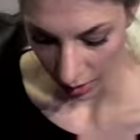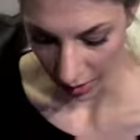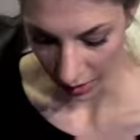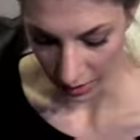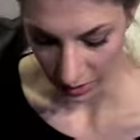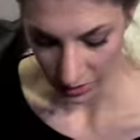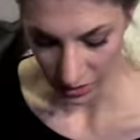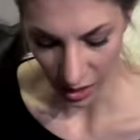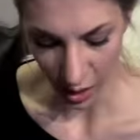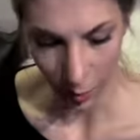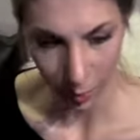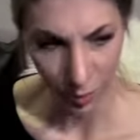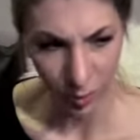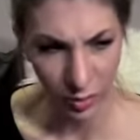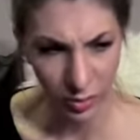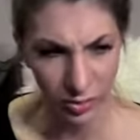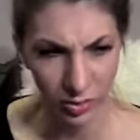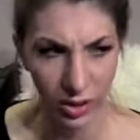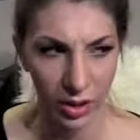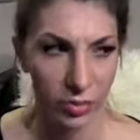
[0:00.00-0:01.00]
And
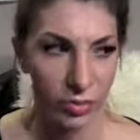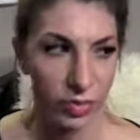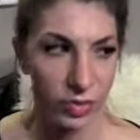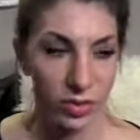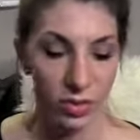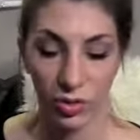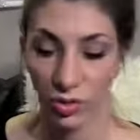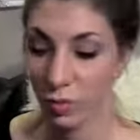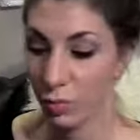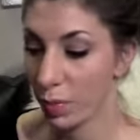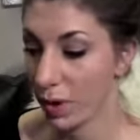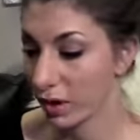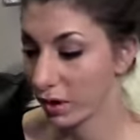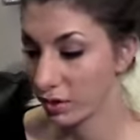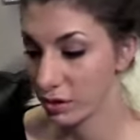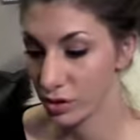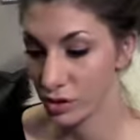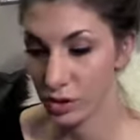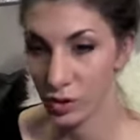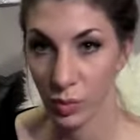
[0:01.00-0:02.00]
topical stuff is just
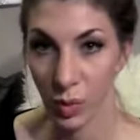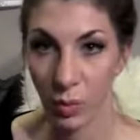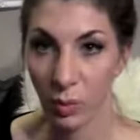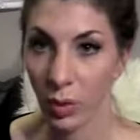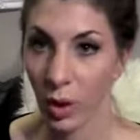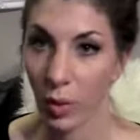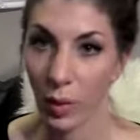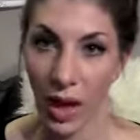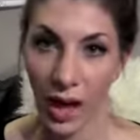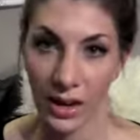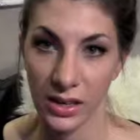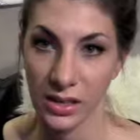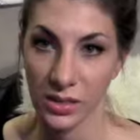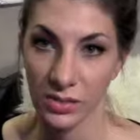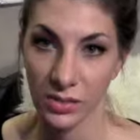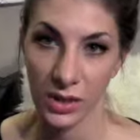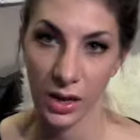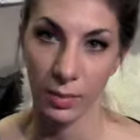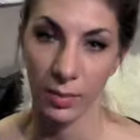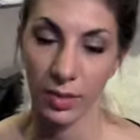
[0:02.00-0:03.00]
better to do a
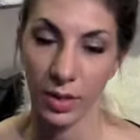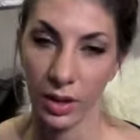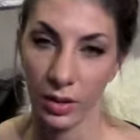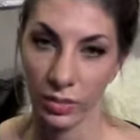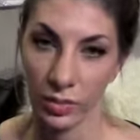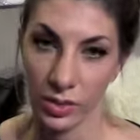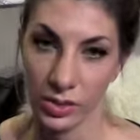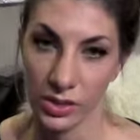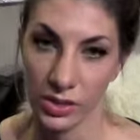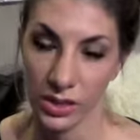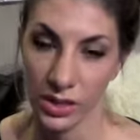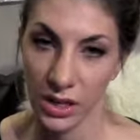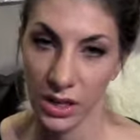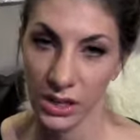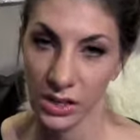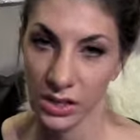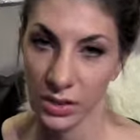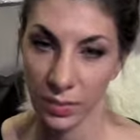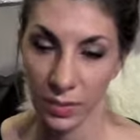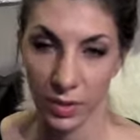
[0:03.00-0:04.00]
Proactiv type thing versus
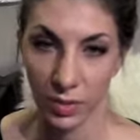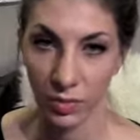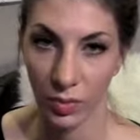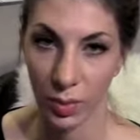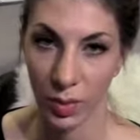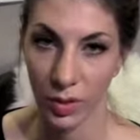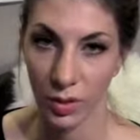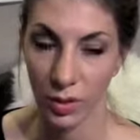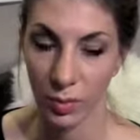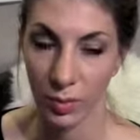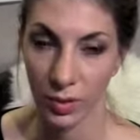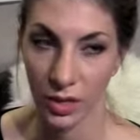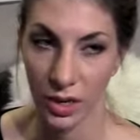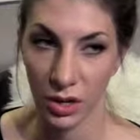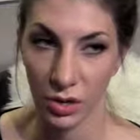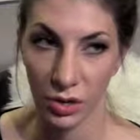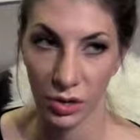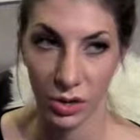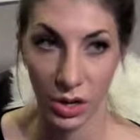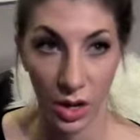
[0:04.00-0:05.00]
getting something from the
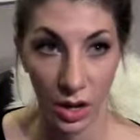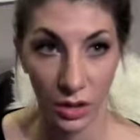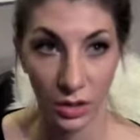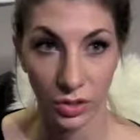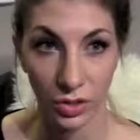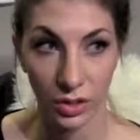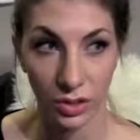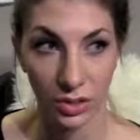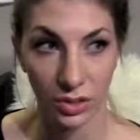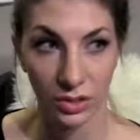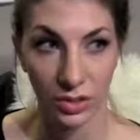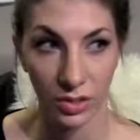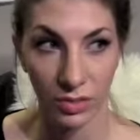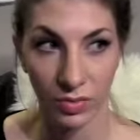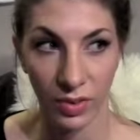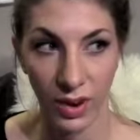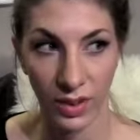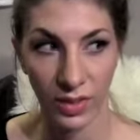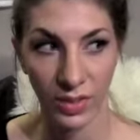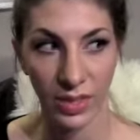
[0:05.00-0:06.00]
dermatologist. I
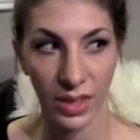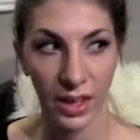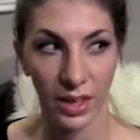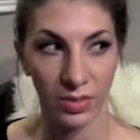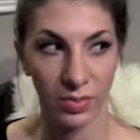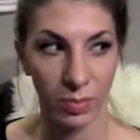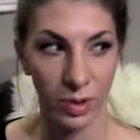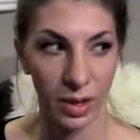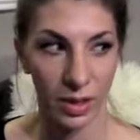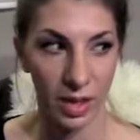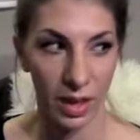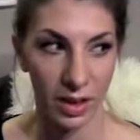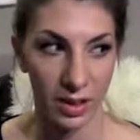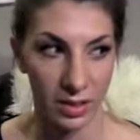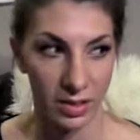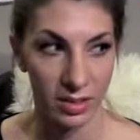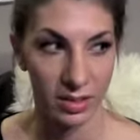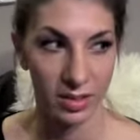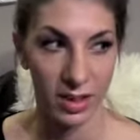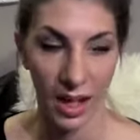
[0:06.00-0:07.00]
find that they give me a lot
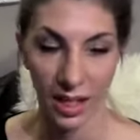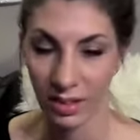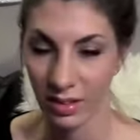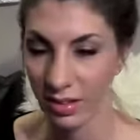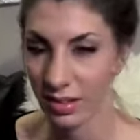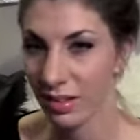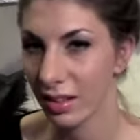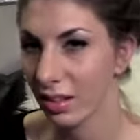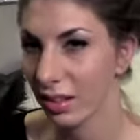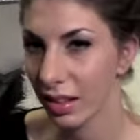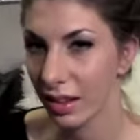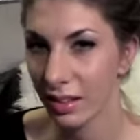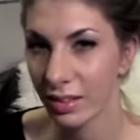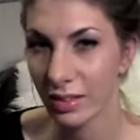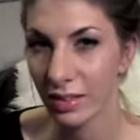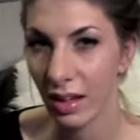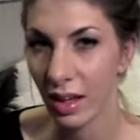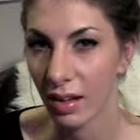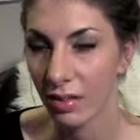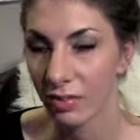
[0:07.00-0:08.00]
of salicylic
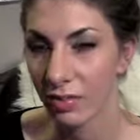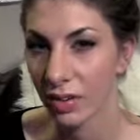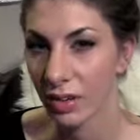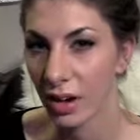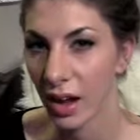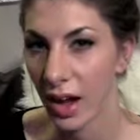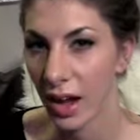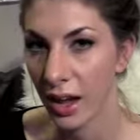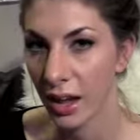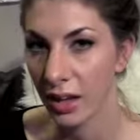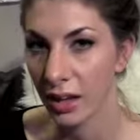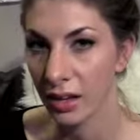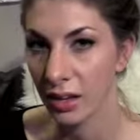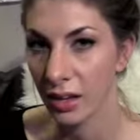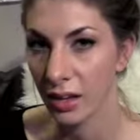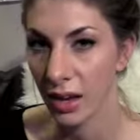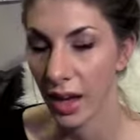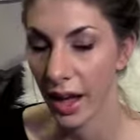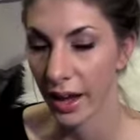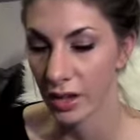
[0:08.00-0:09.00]
stuff, and
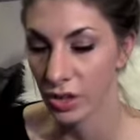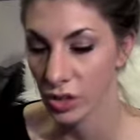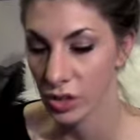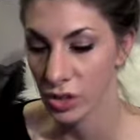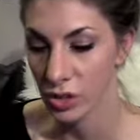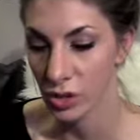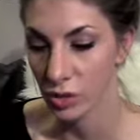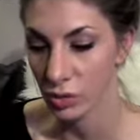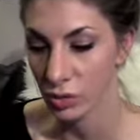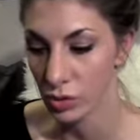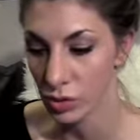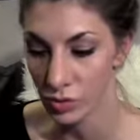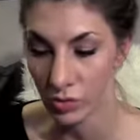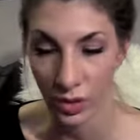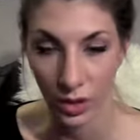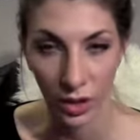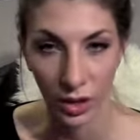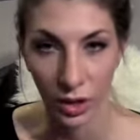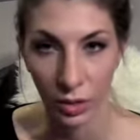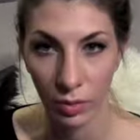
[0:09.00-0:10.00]
I actually don't do
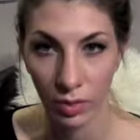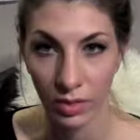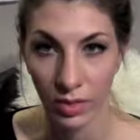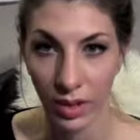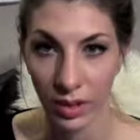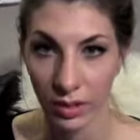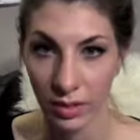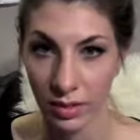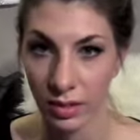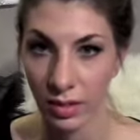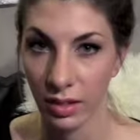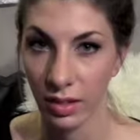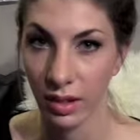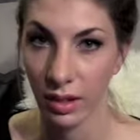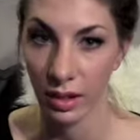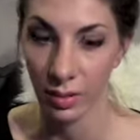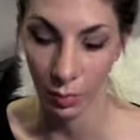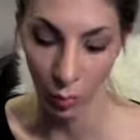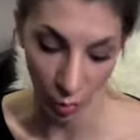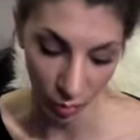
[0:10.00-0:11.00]
very good with
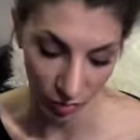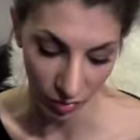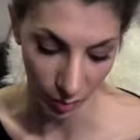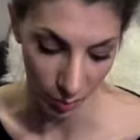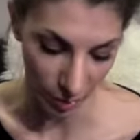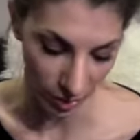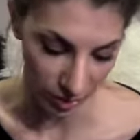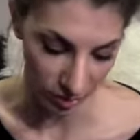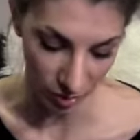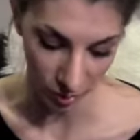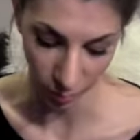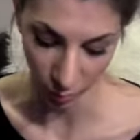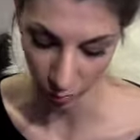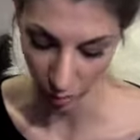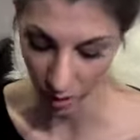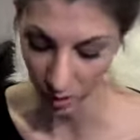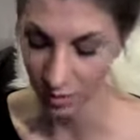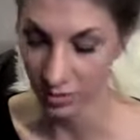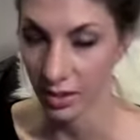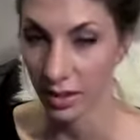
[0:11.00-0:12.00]
salicylic. I'm more of a benzoyl
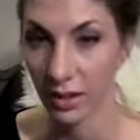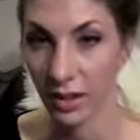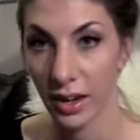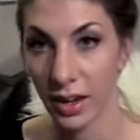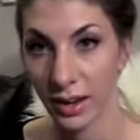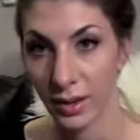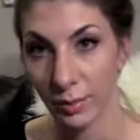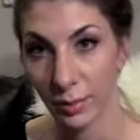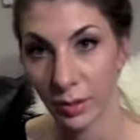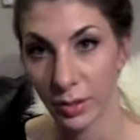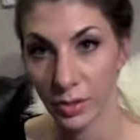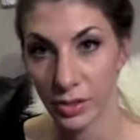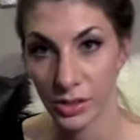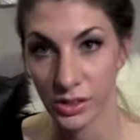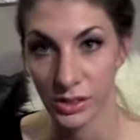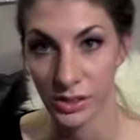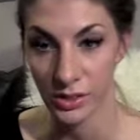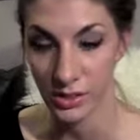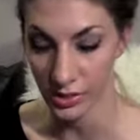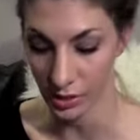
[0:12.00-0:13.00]
peroxide kind of
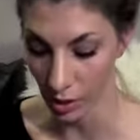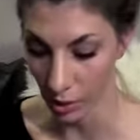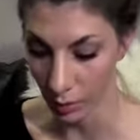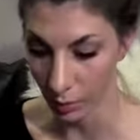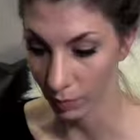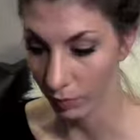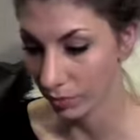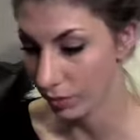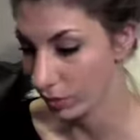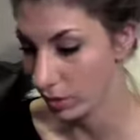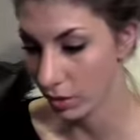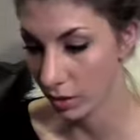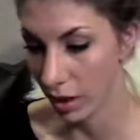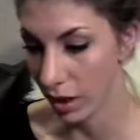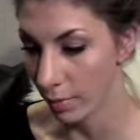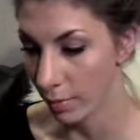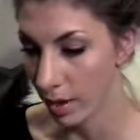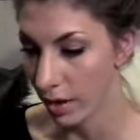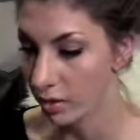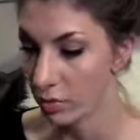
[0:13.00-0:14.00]
person, so
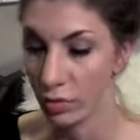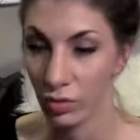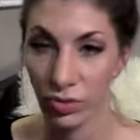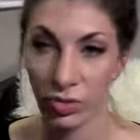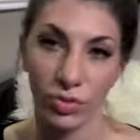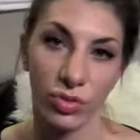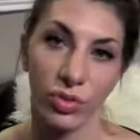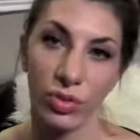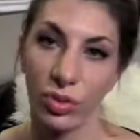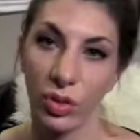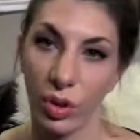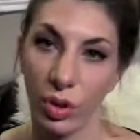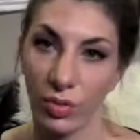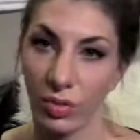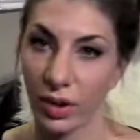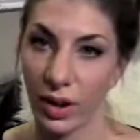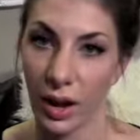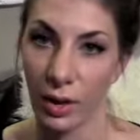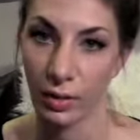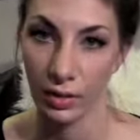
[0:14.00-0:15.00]
I might as well just do the
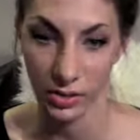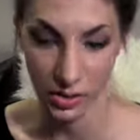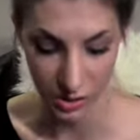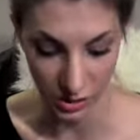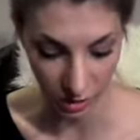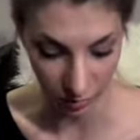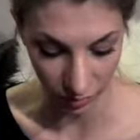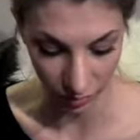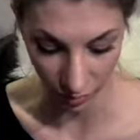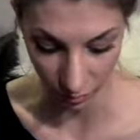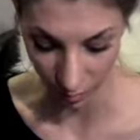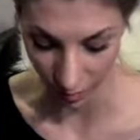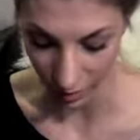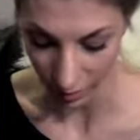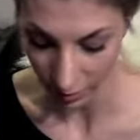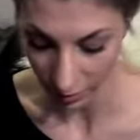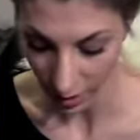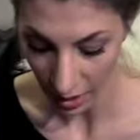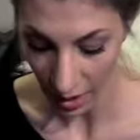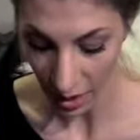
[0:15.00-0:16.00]
over-counter stuff for
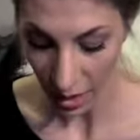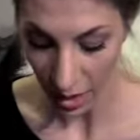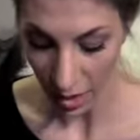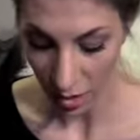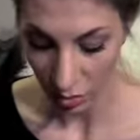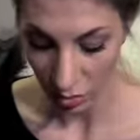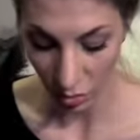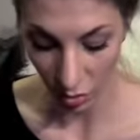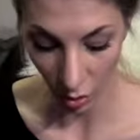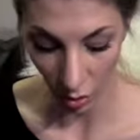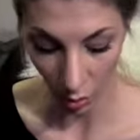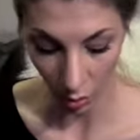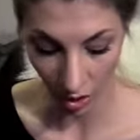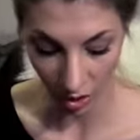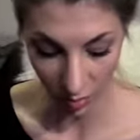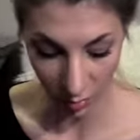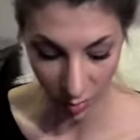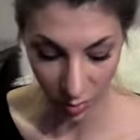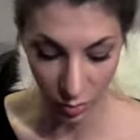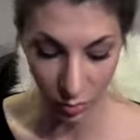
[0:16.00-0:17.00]
me. So
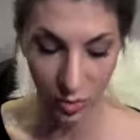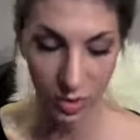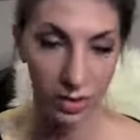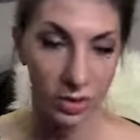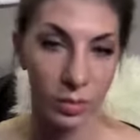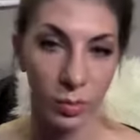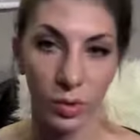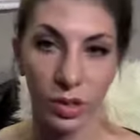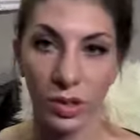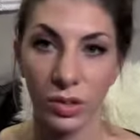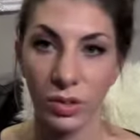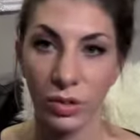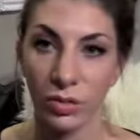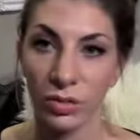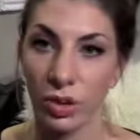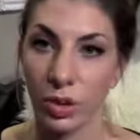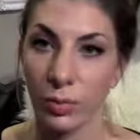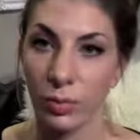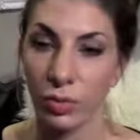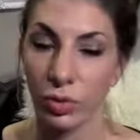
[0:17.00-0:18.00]
I've been doing some
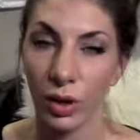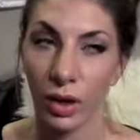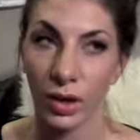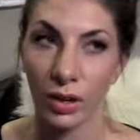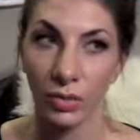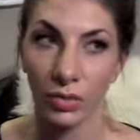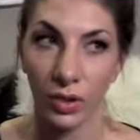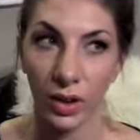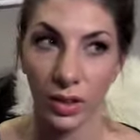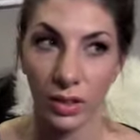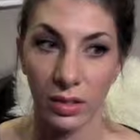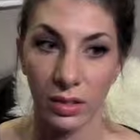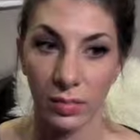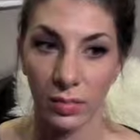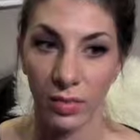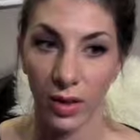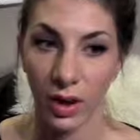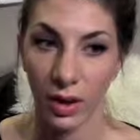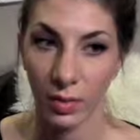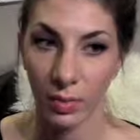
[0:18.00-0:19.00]
research, and I'm trying to find
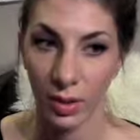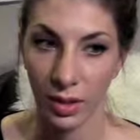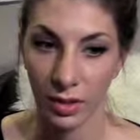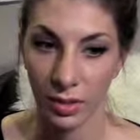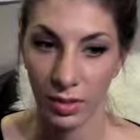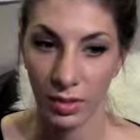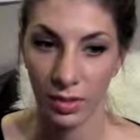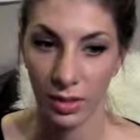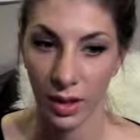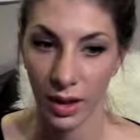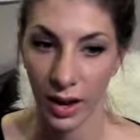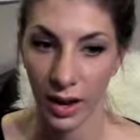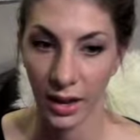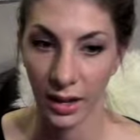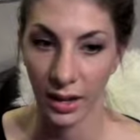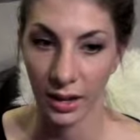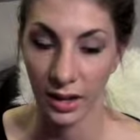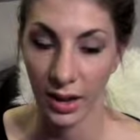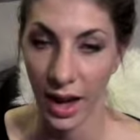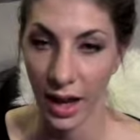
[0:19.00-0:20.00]
some vitamins that
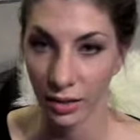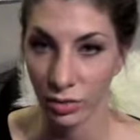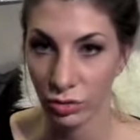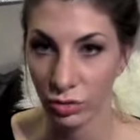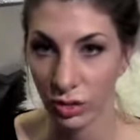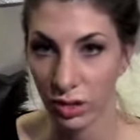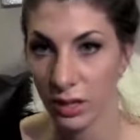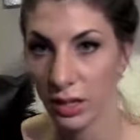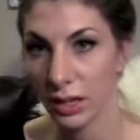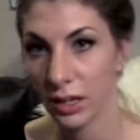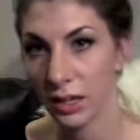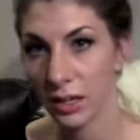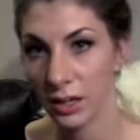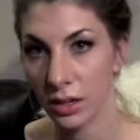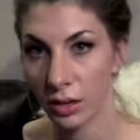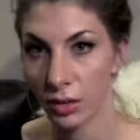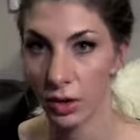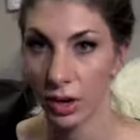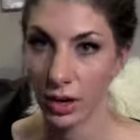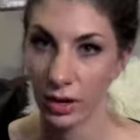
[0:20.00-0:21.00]
I can naturally
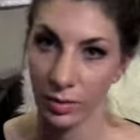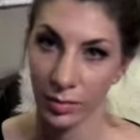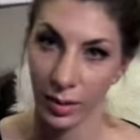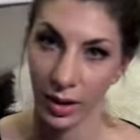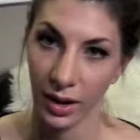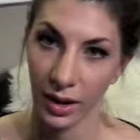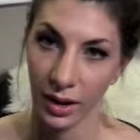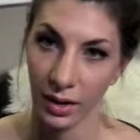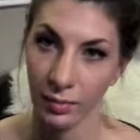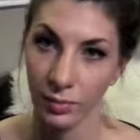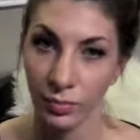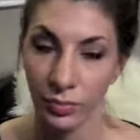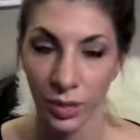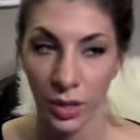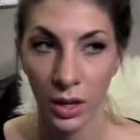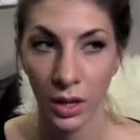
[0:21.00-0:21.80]
integrate in my